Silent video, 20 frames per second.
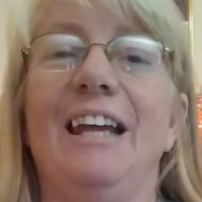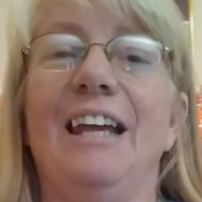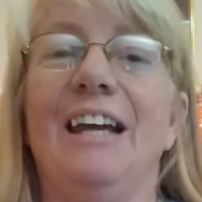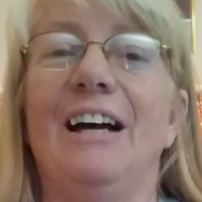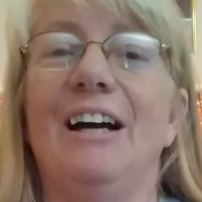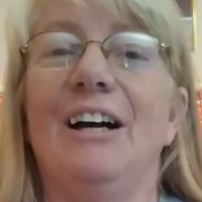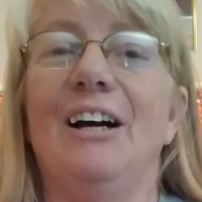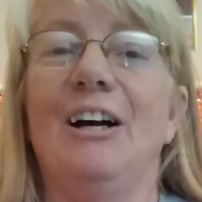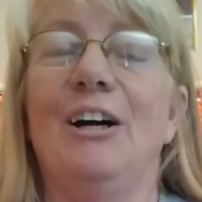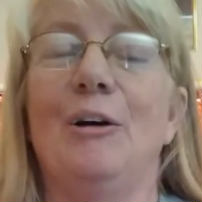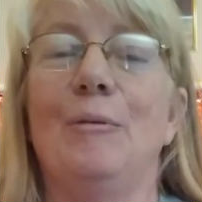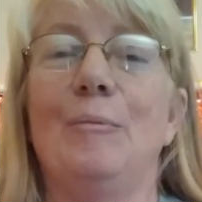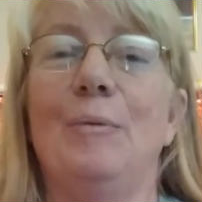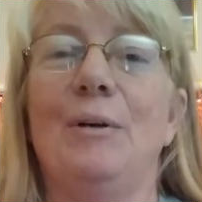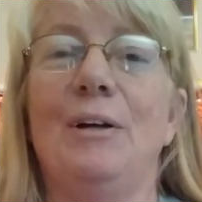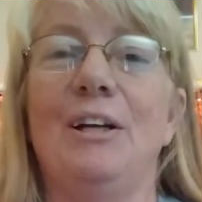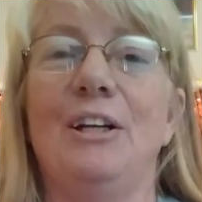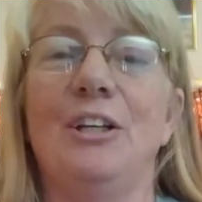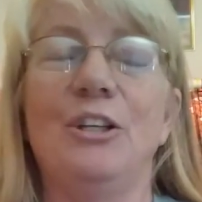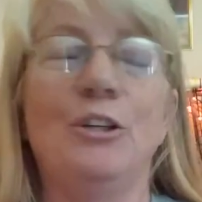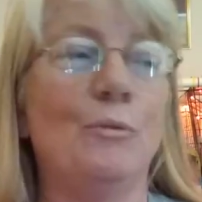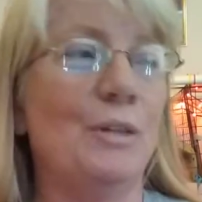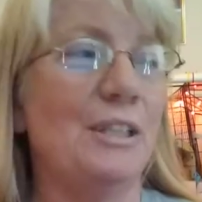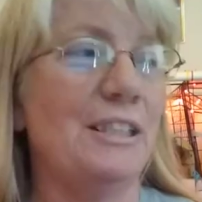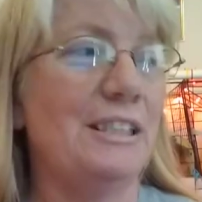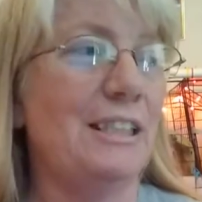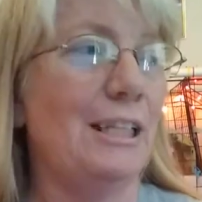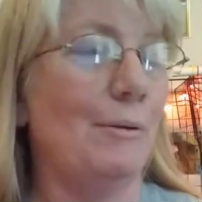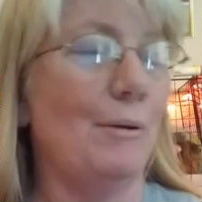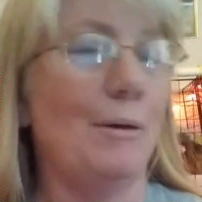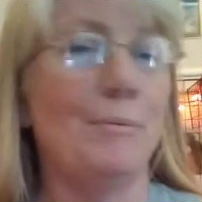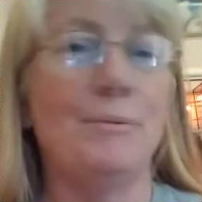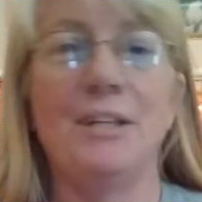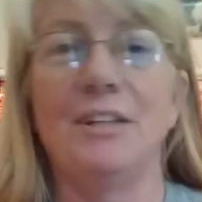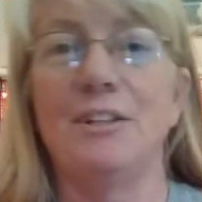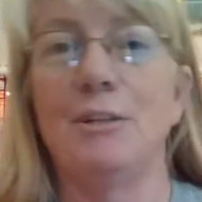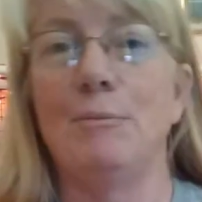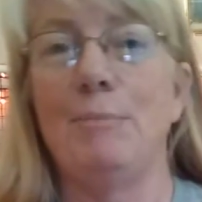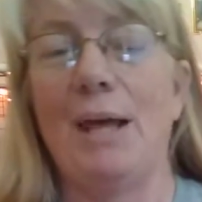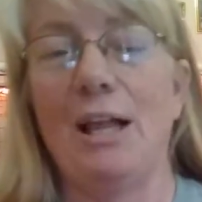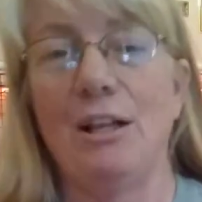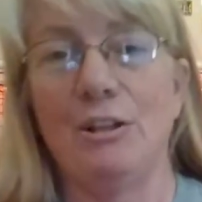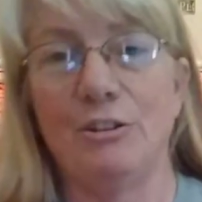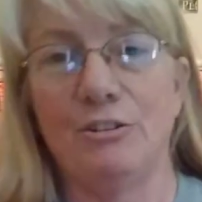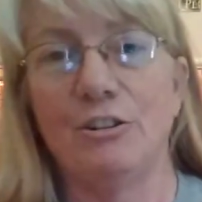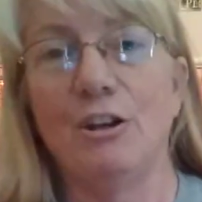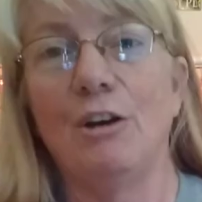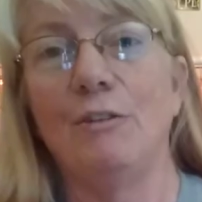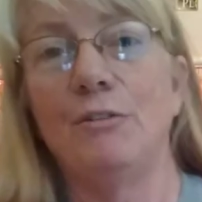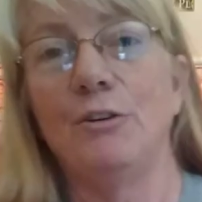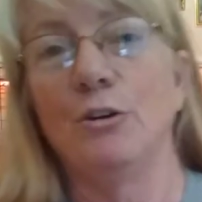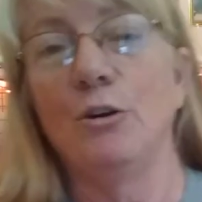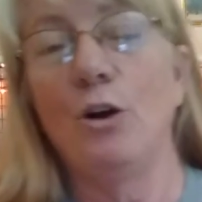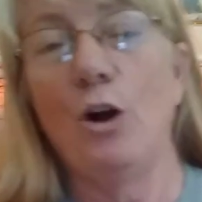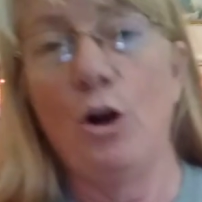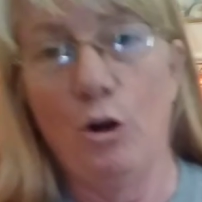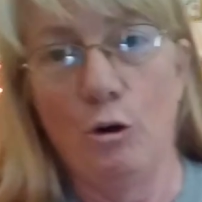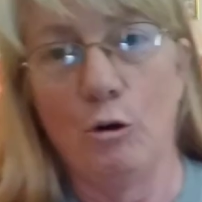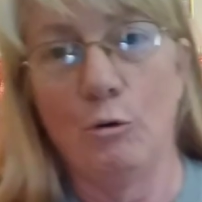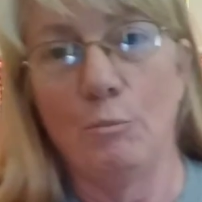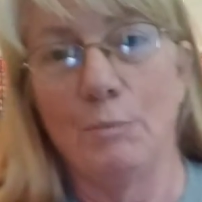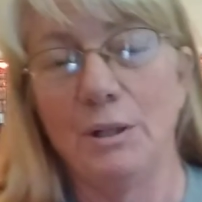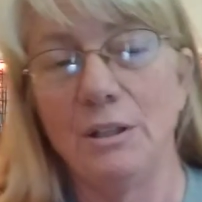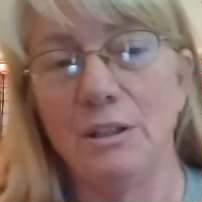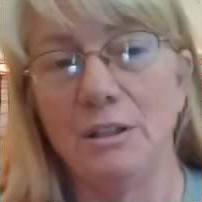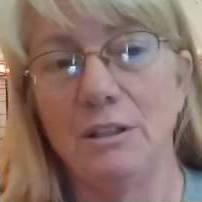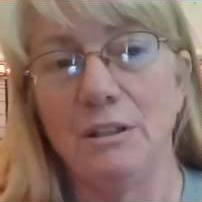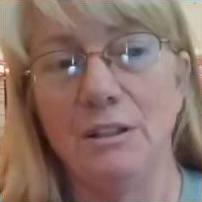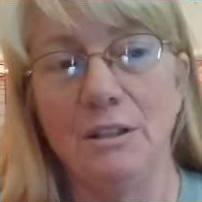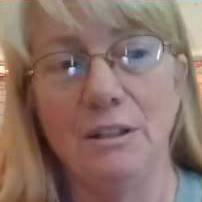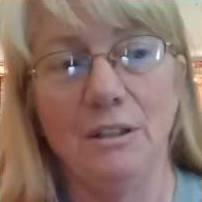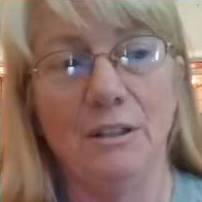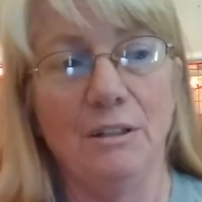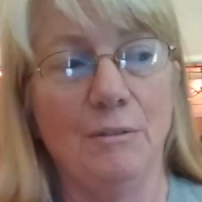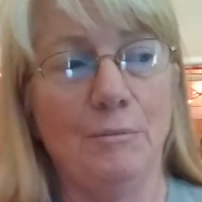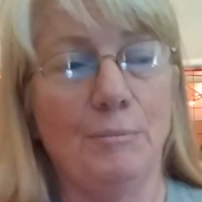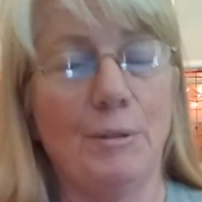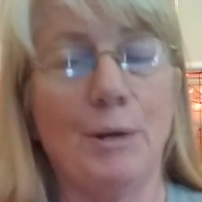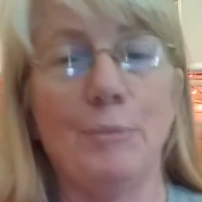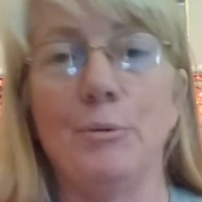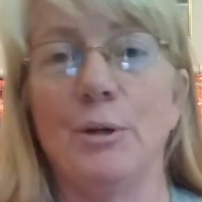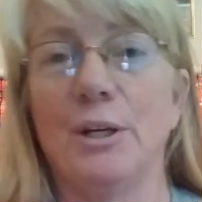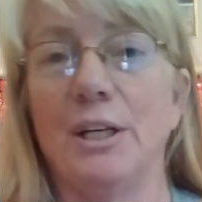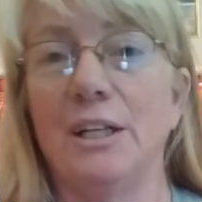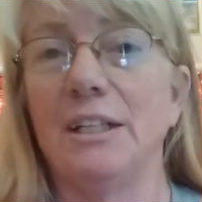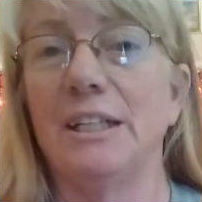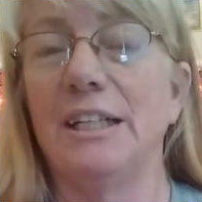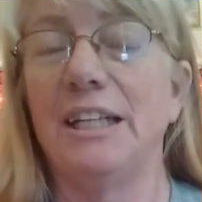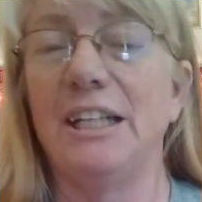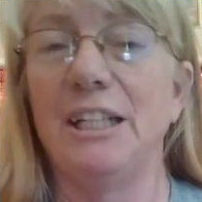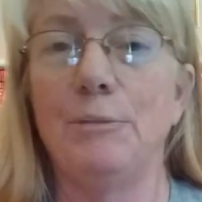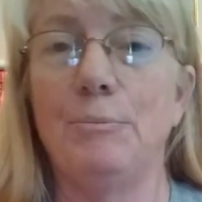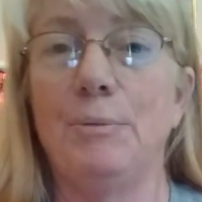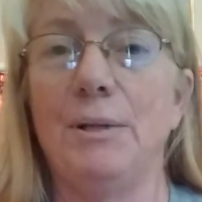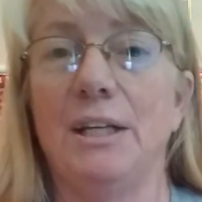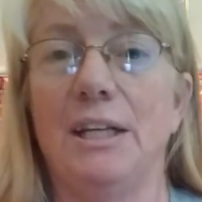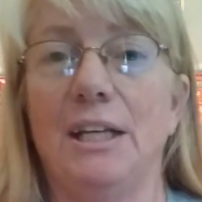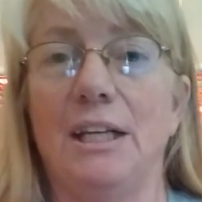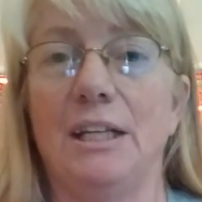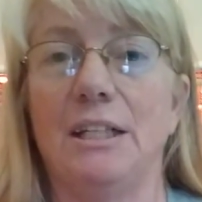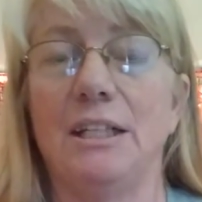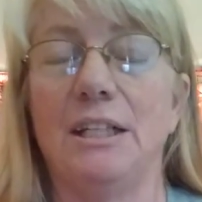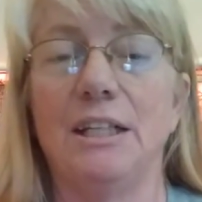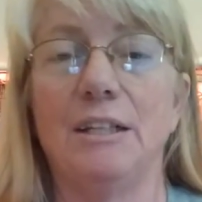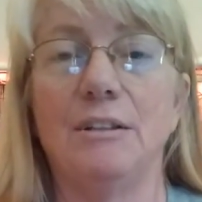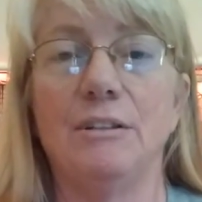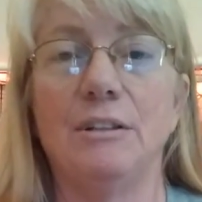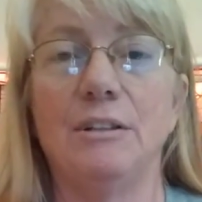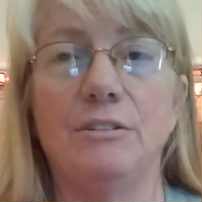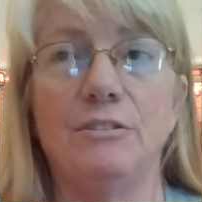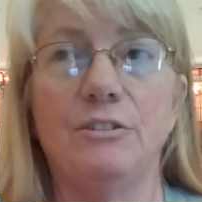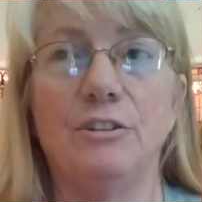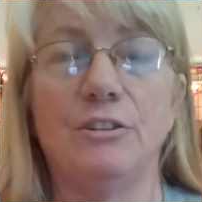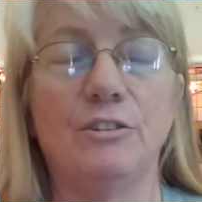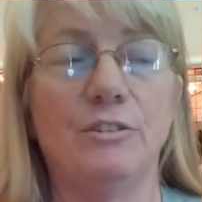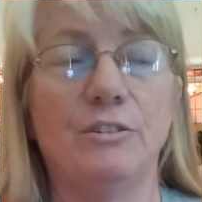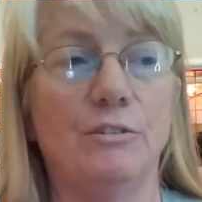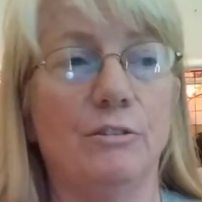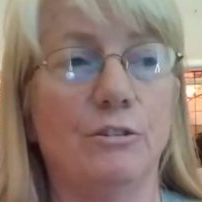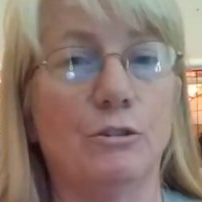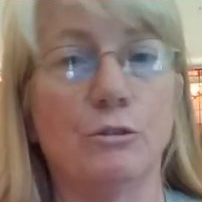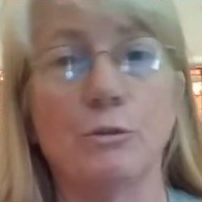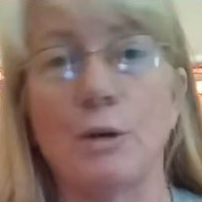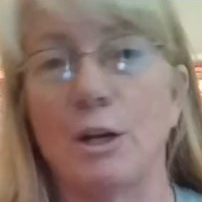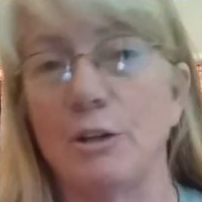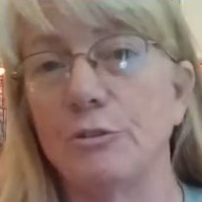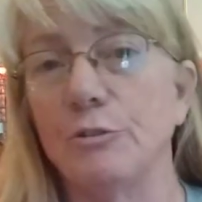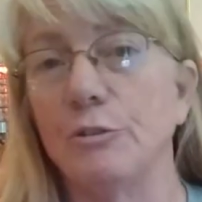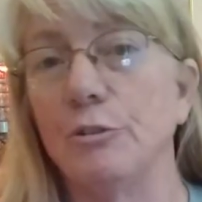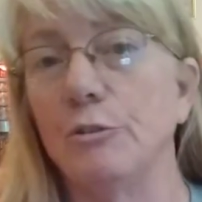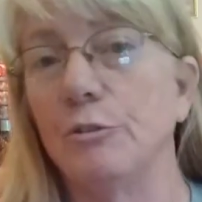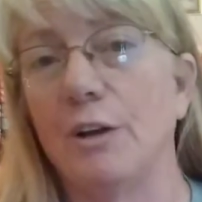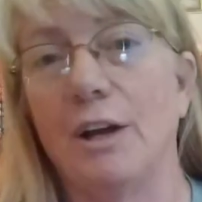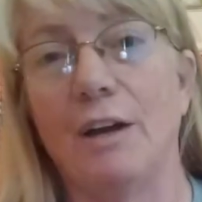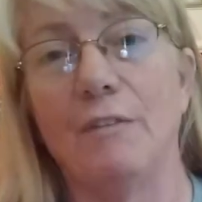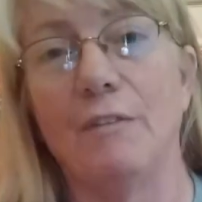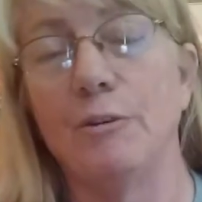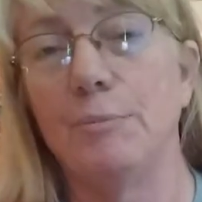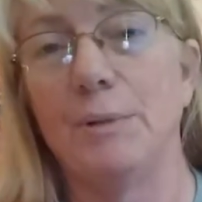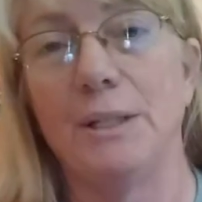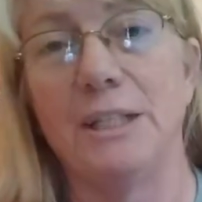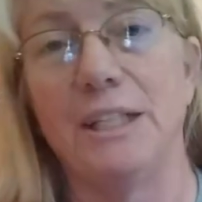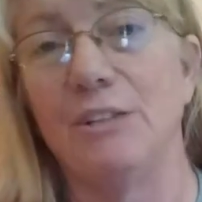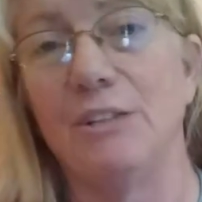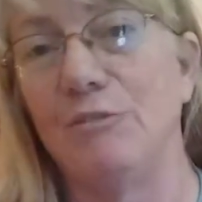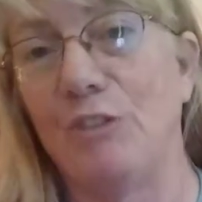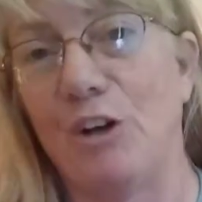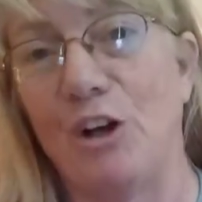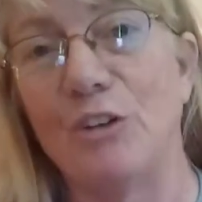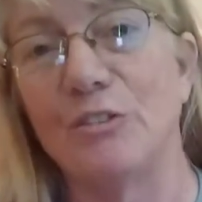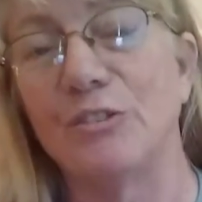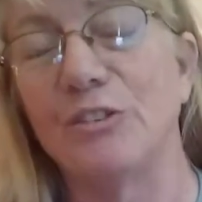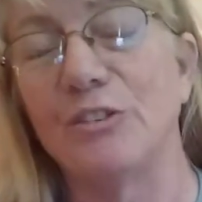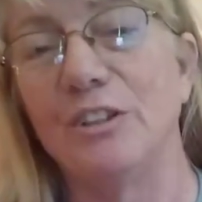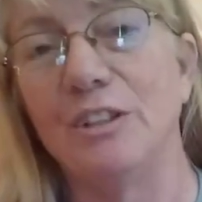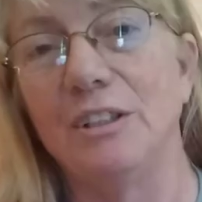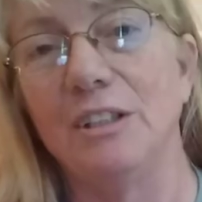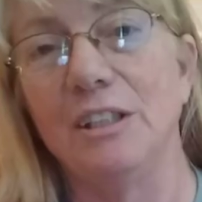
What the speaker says: You don't want to upset the balance of your home by bringing a guinea pig in. It is just stressful for everybody involved.